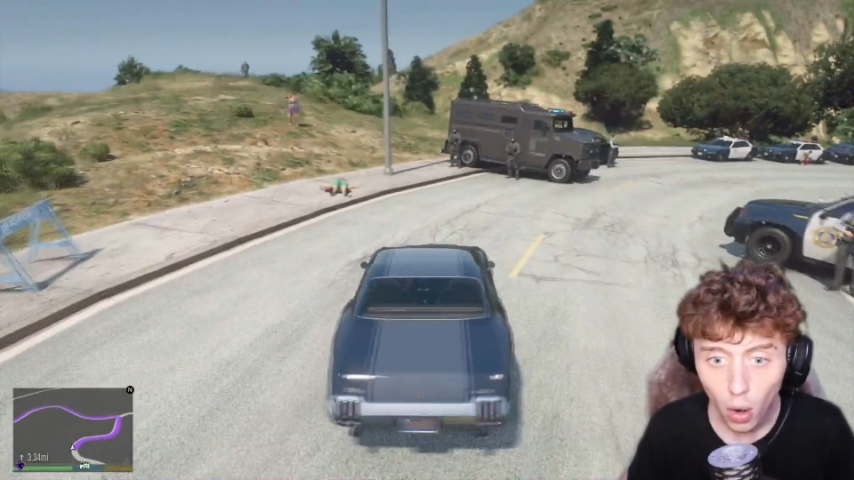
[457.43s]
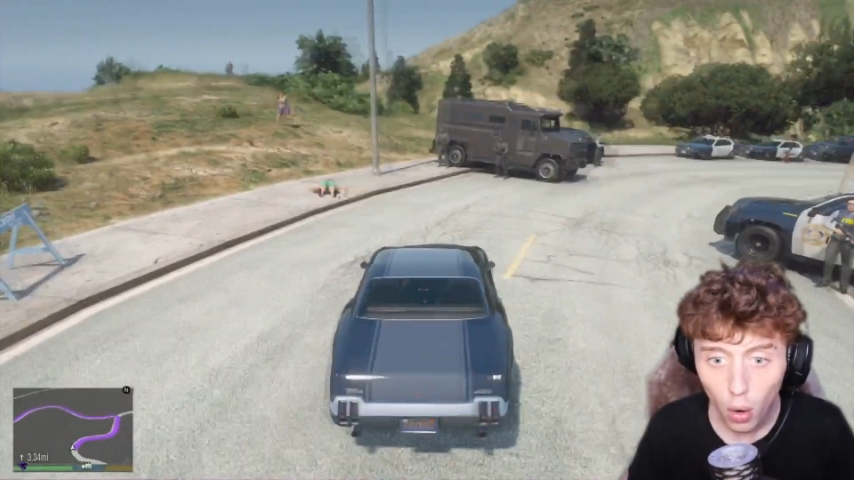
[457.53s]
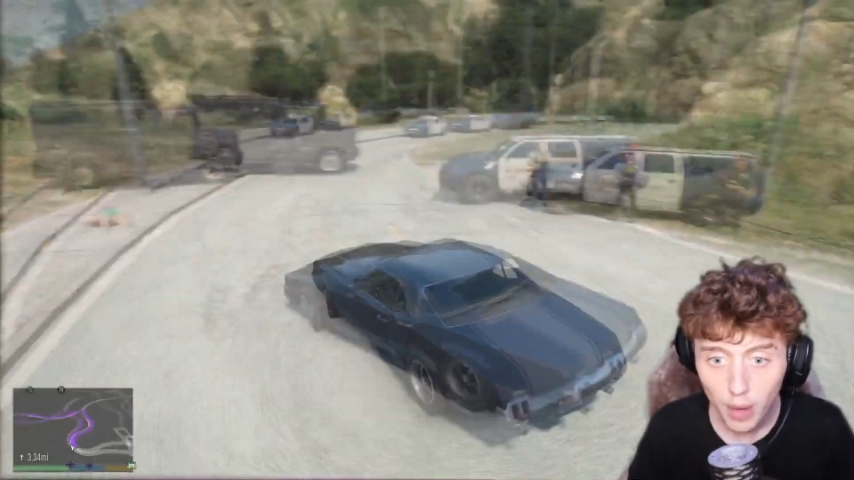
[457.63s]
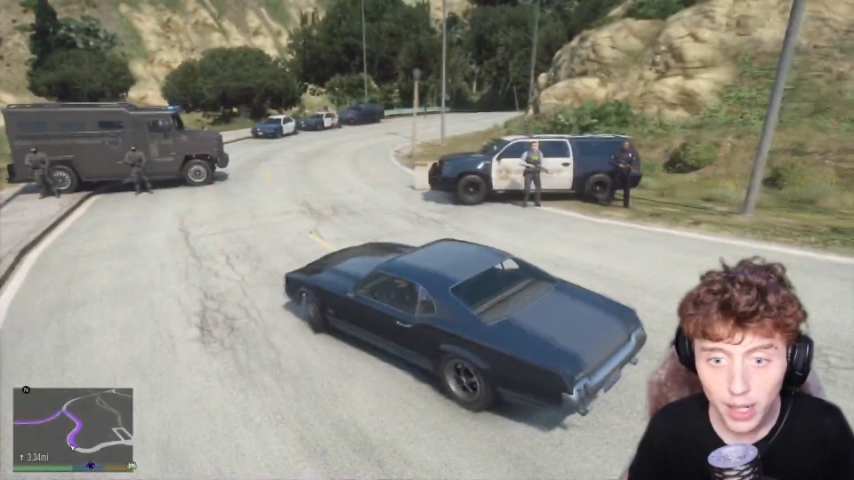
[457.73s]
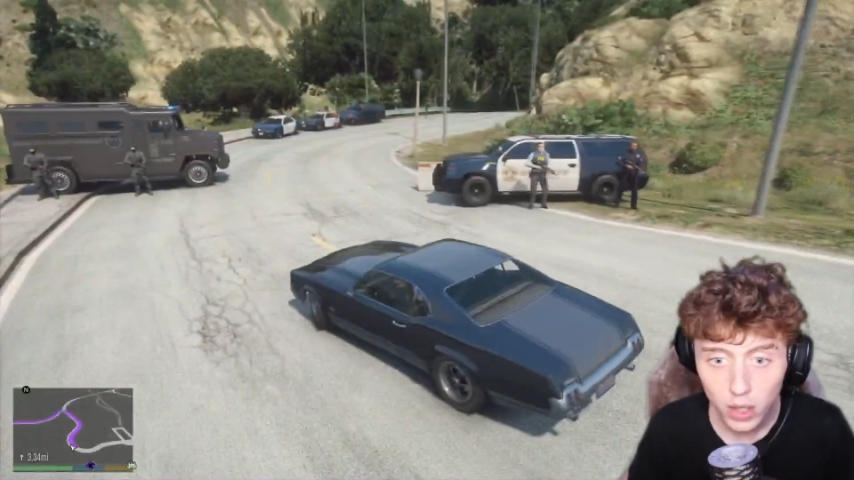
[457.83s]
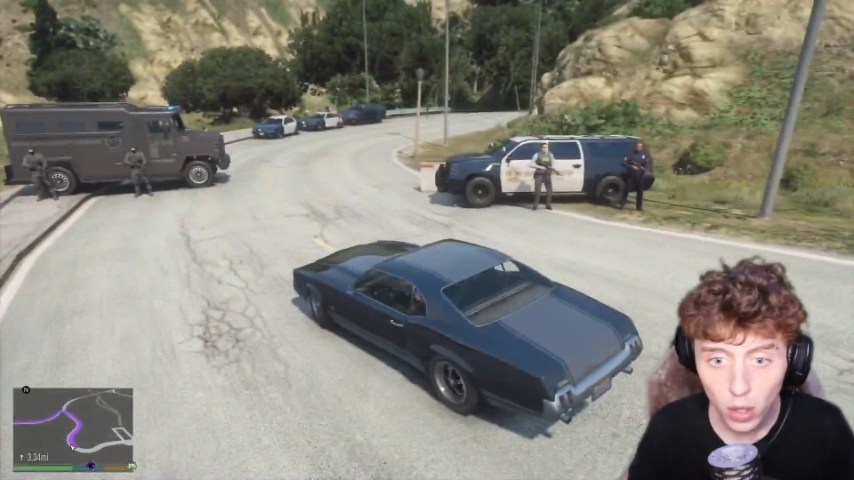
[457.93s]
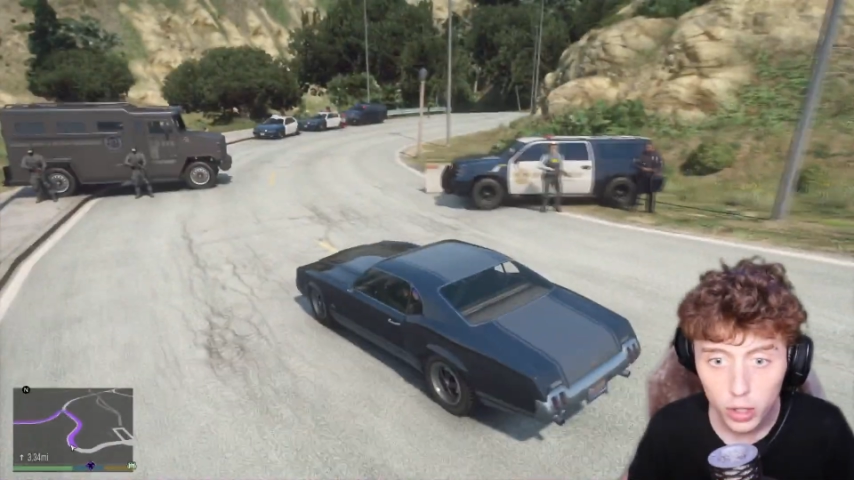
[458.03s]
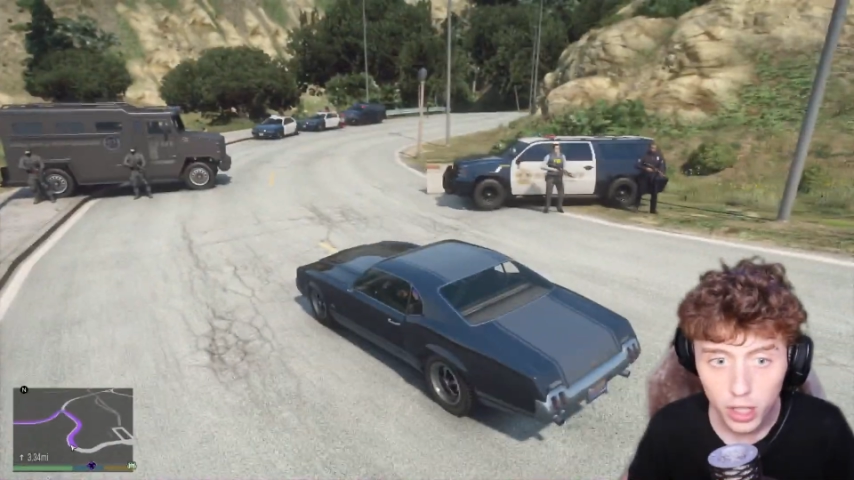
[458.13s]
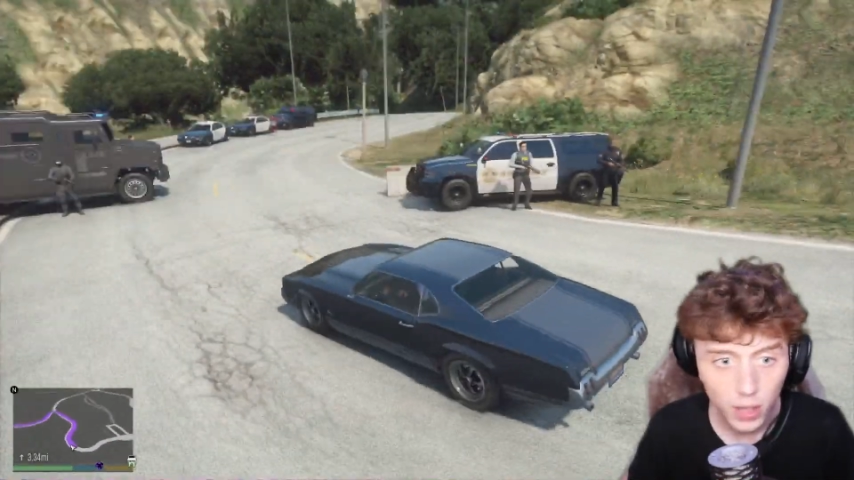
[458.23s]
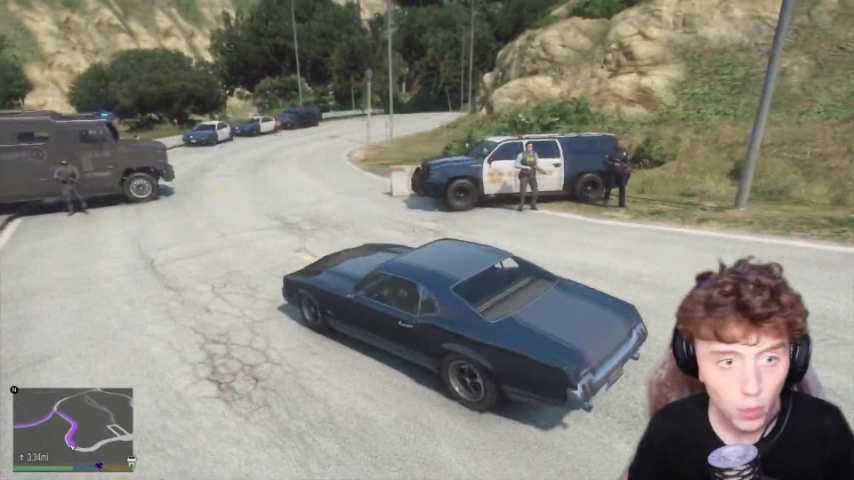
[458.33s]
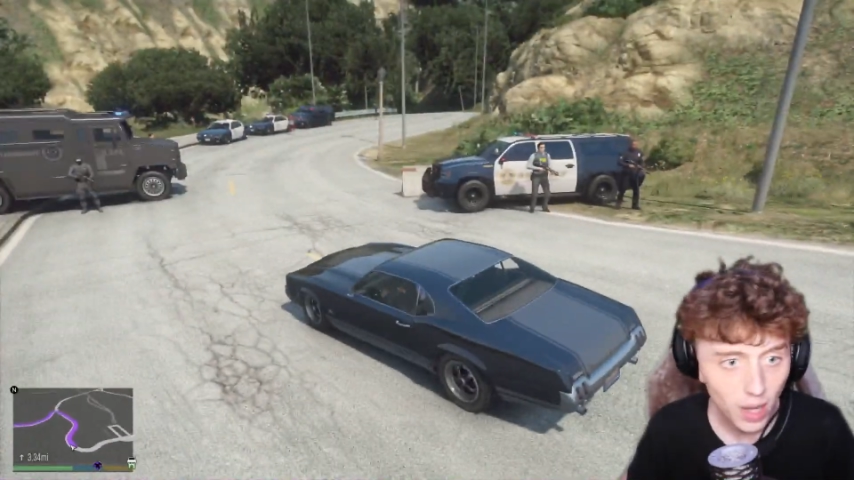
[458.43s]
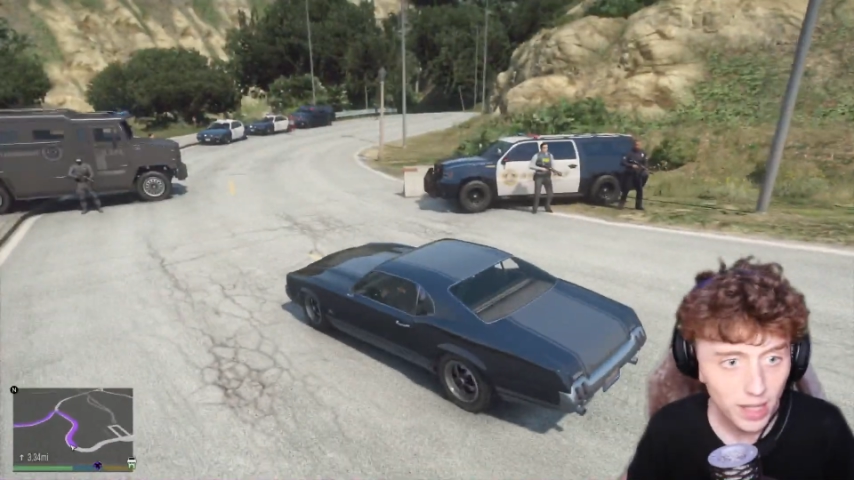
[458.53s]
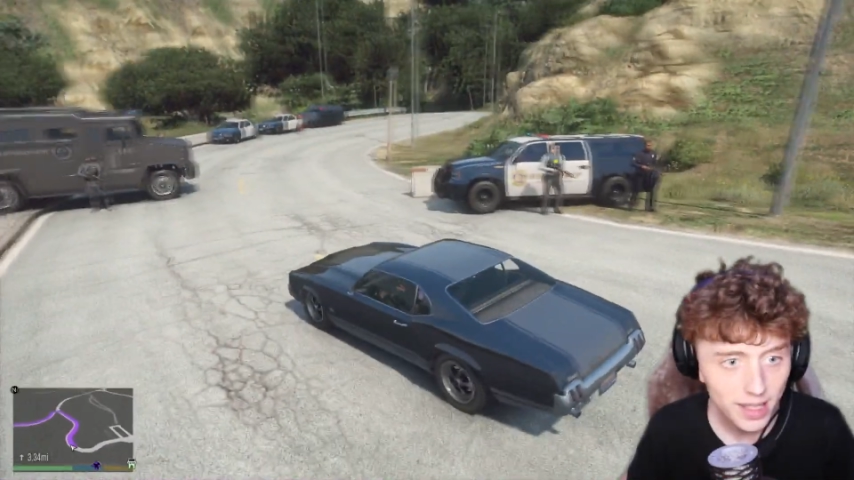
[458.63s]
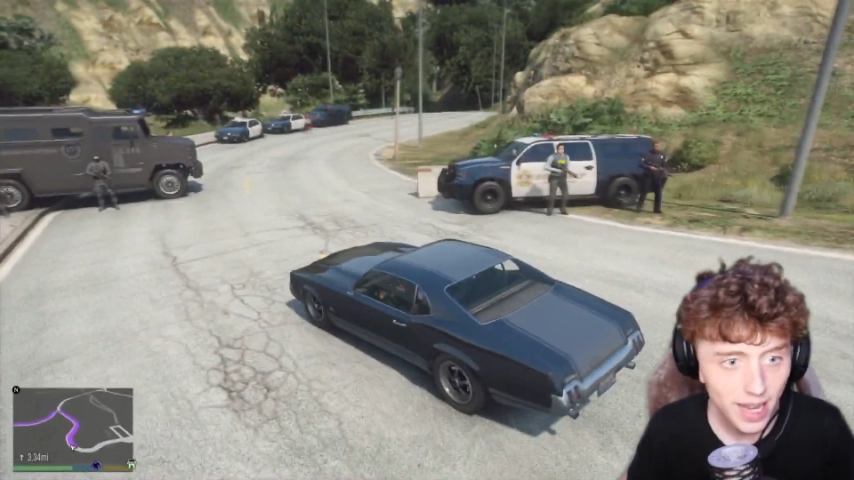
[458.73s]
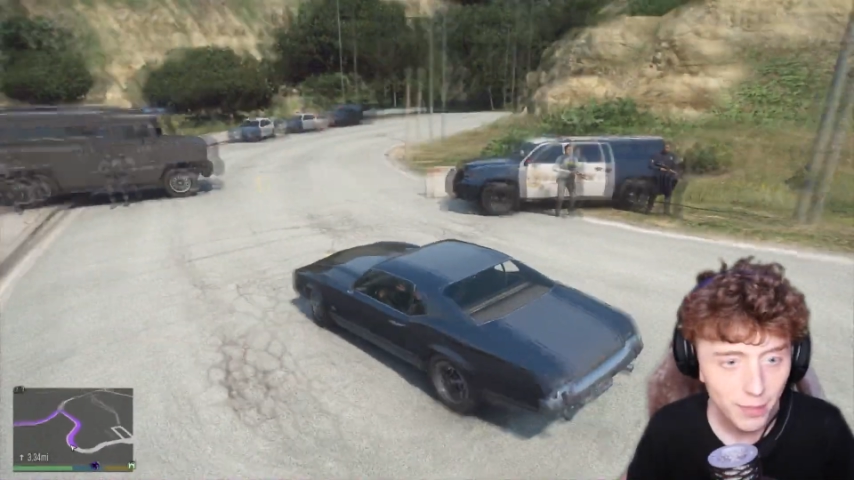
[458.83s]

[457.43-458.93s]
Oh my gosh, why is the